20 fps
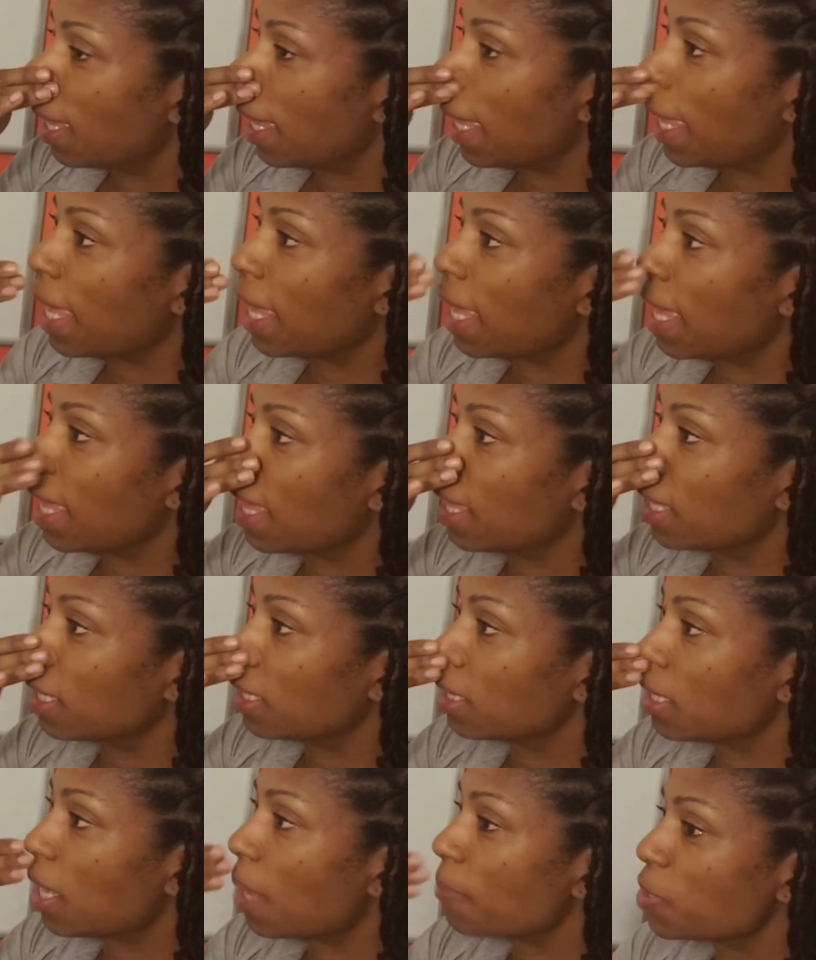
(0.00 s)

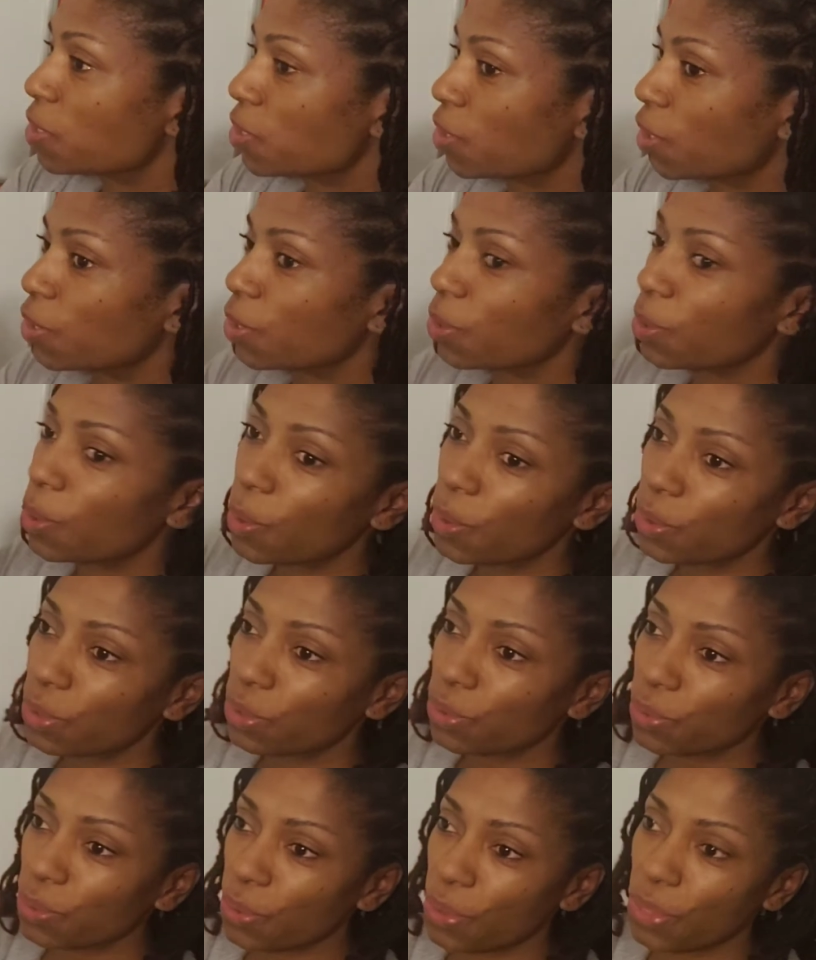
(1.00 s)
and I'm just going to go
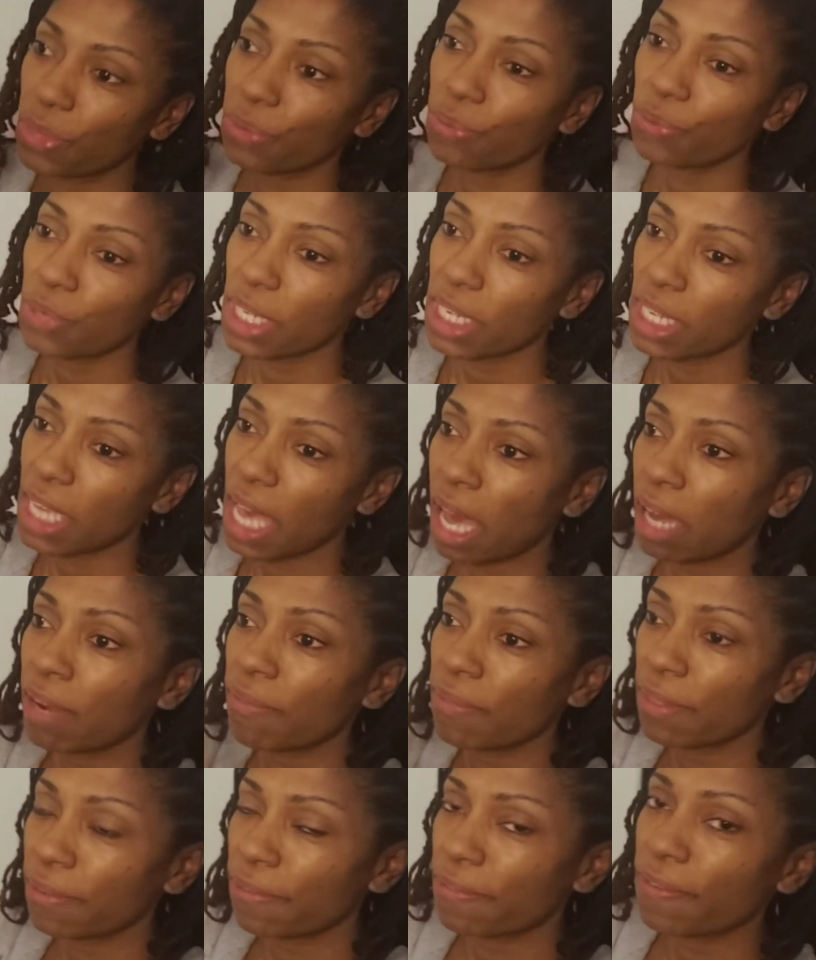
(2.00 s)
through 3 out
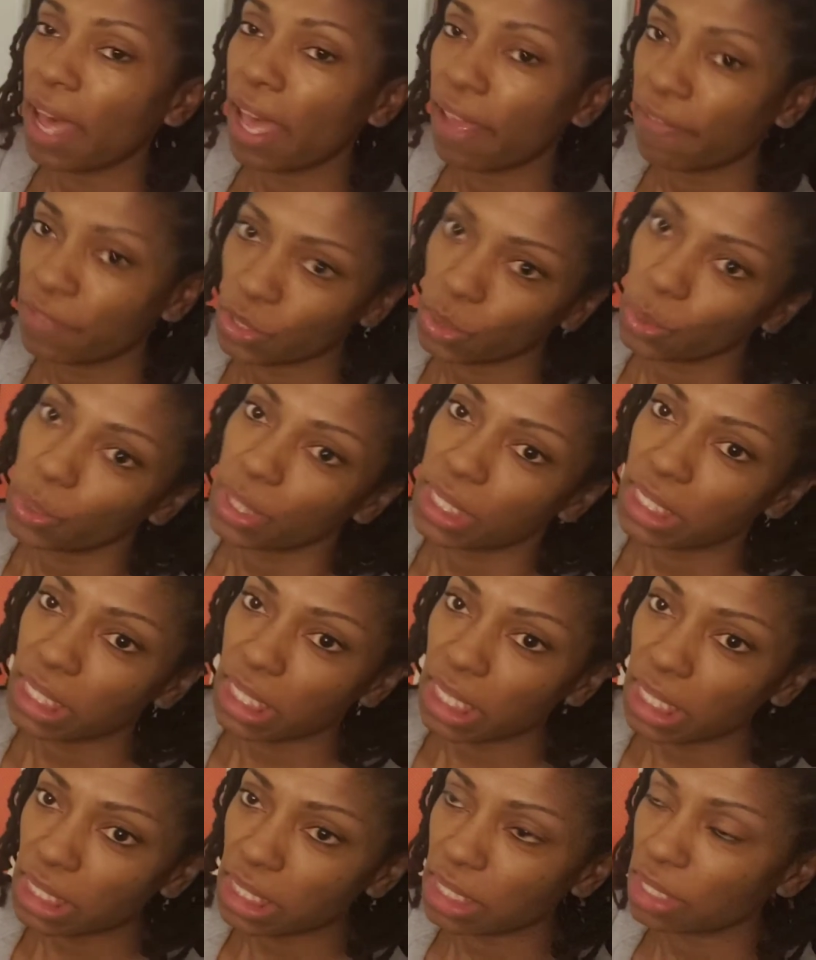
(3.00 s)
of the 5
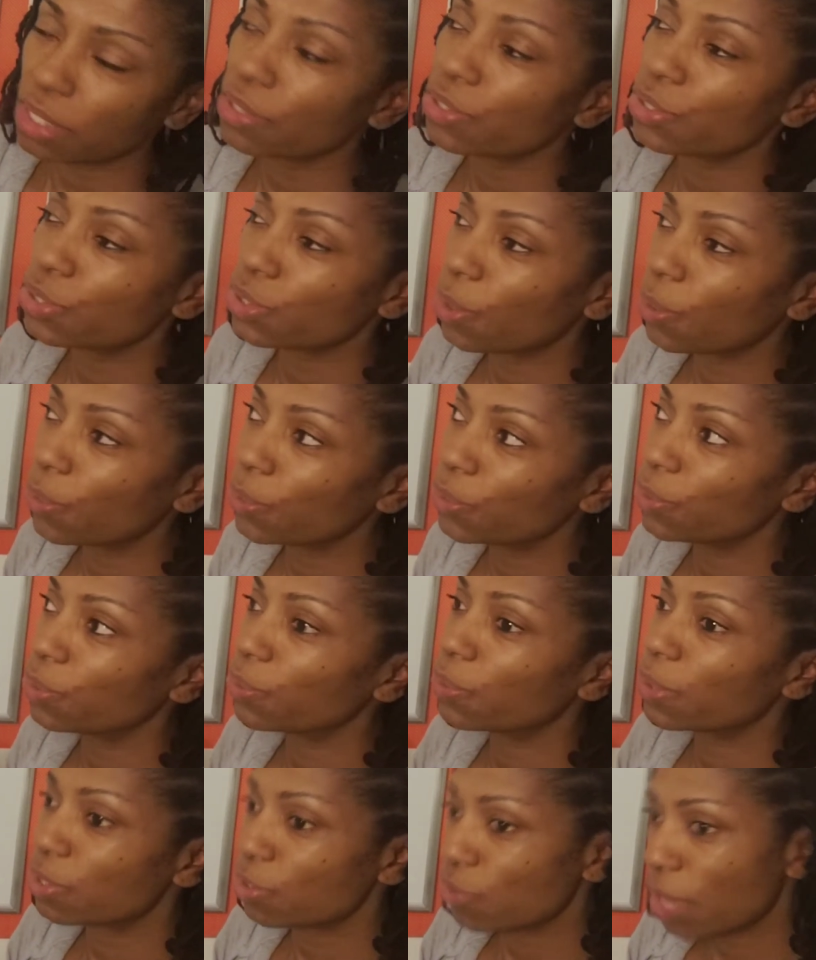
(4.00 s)
choices to show
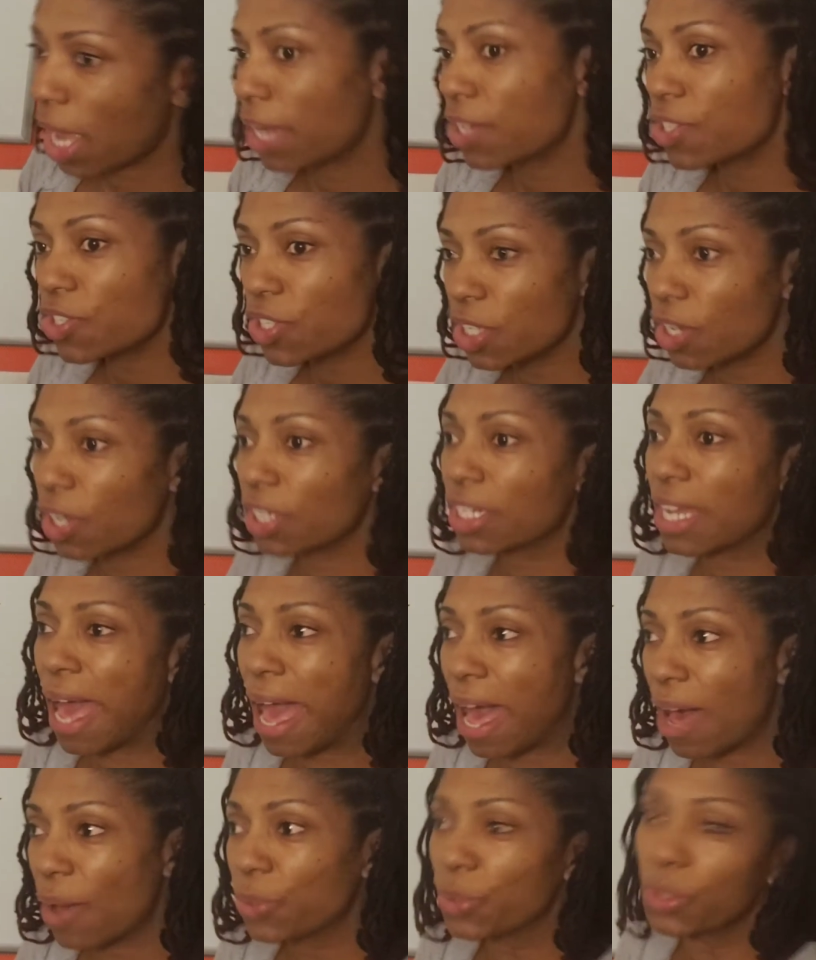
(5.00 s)
you a strategy on
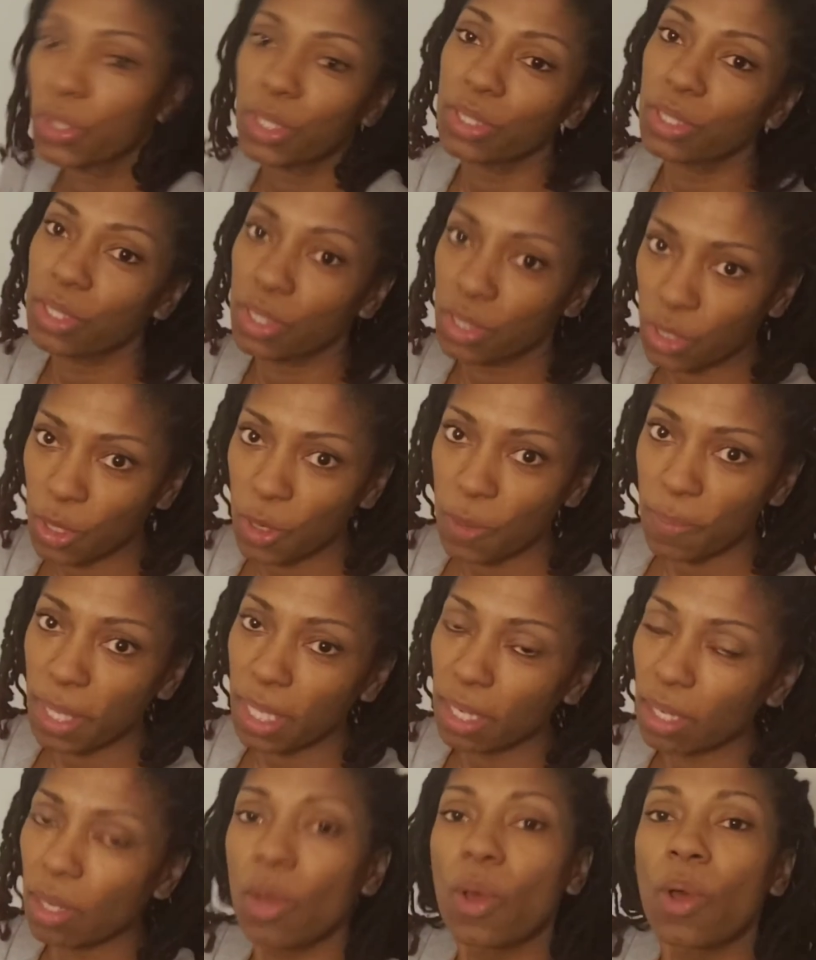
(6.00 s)
how you could
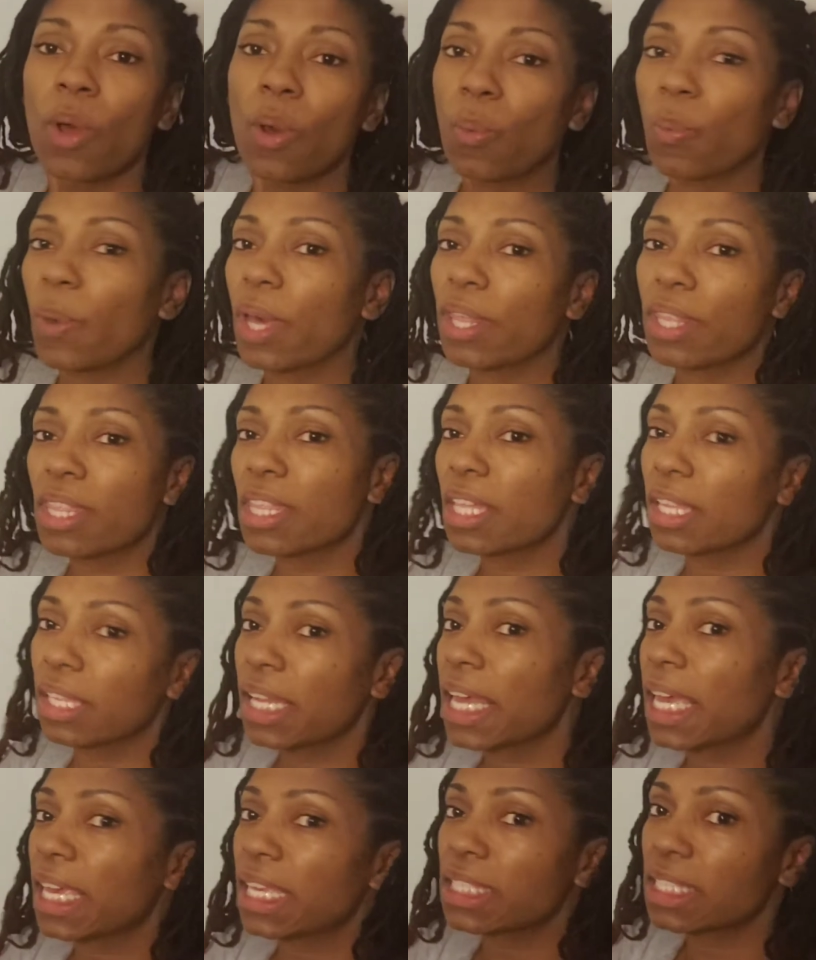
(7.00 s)
determine whether the
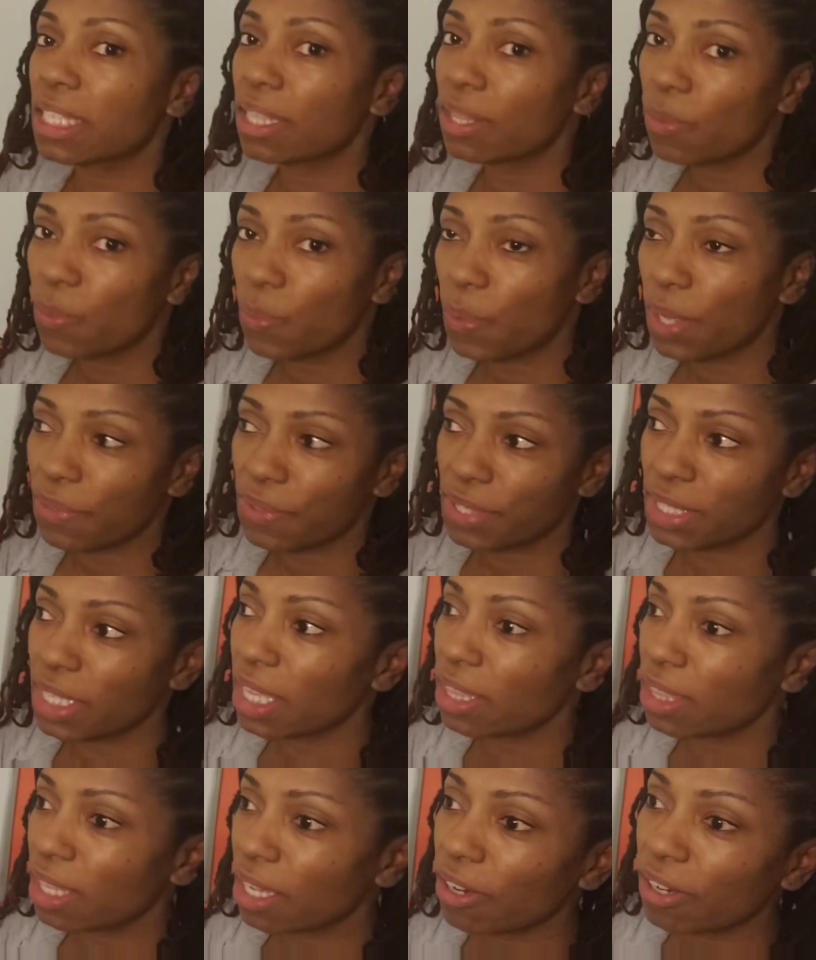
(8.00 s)
lengths and the widths
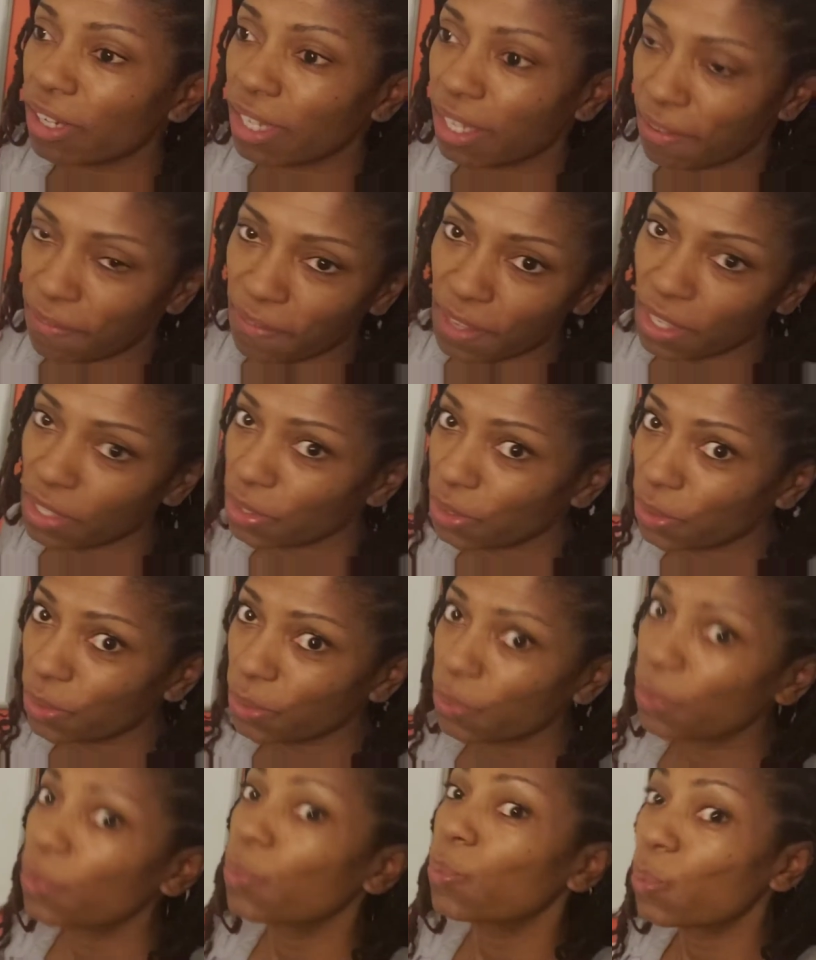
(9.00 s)
that they're giving
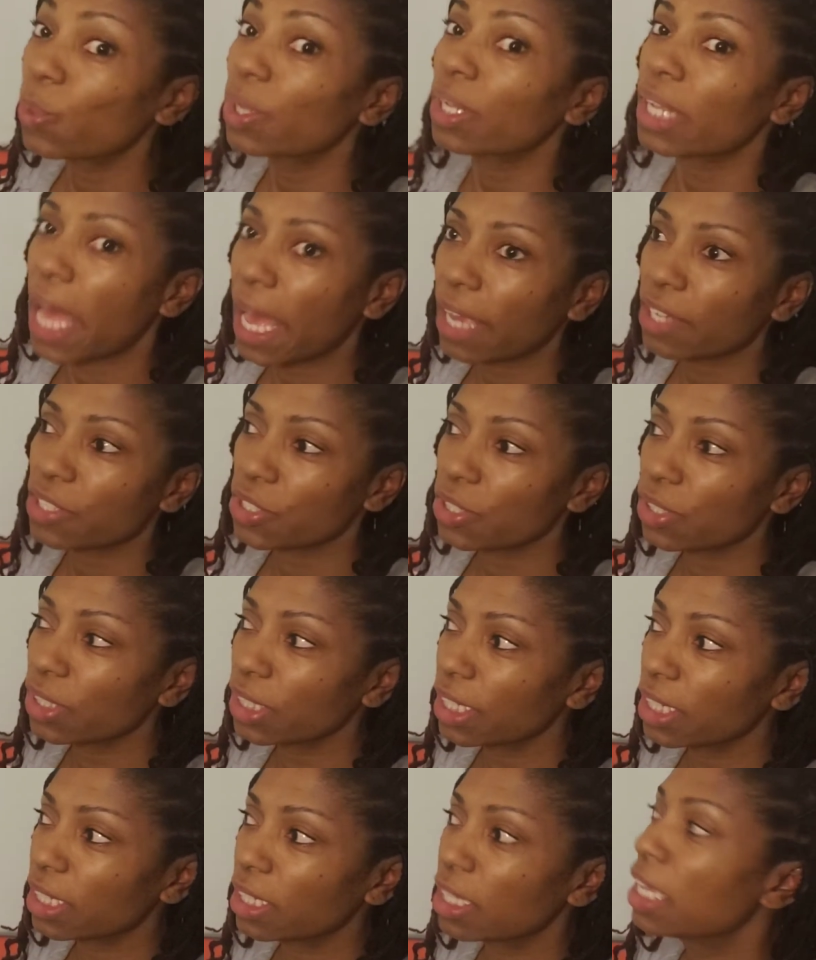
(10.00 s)
you will
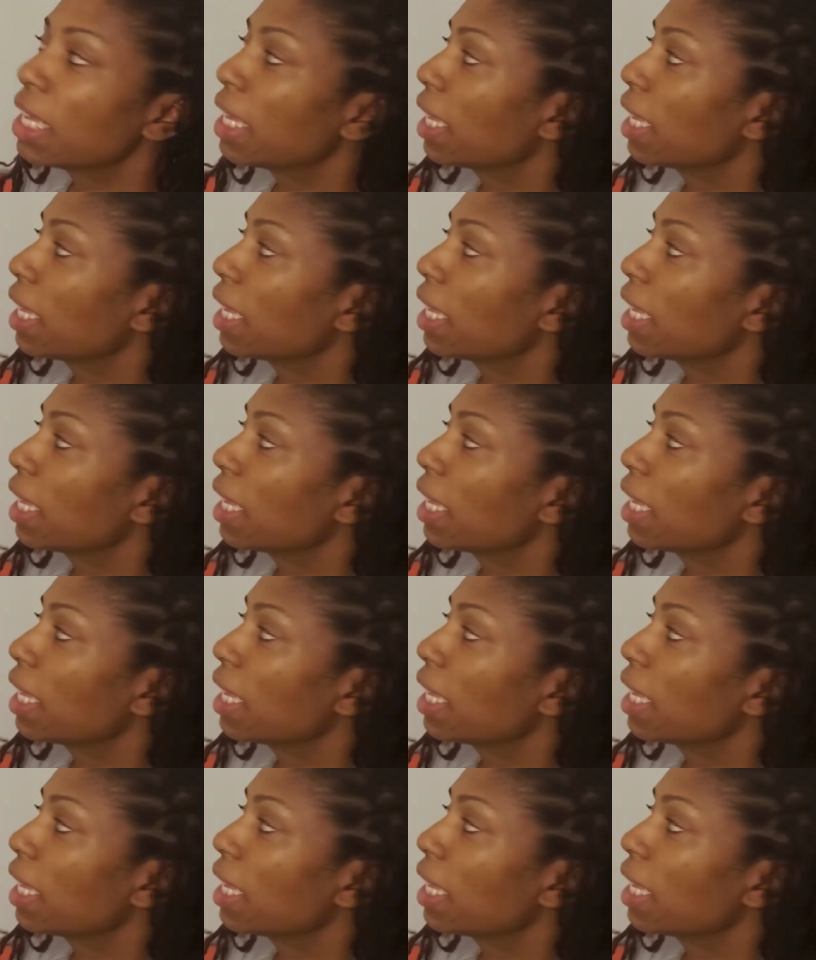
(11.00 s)
actually